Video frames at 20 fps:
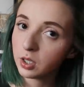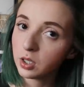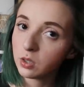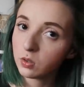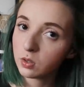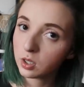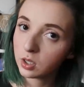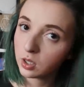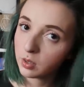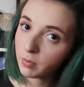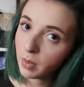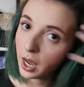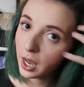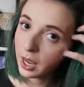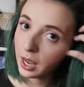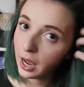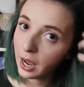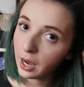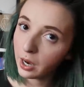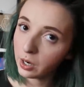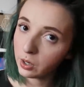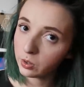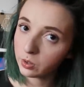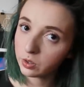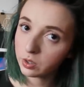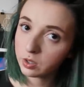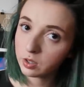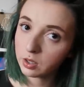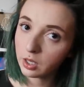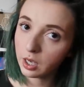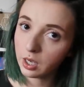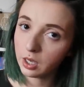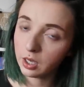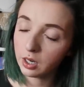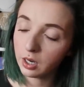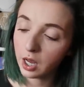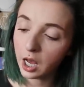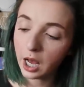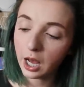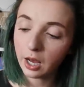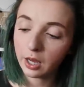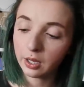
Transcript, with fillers: I use it at my house and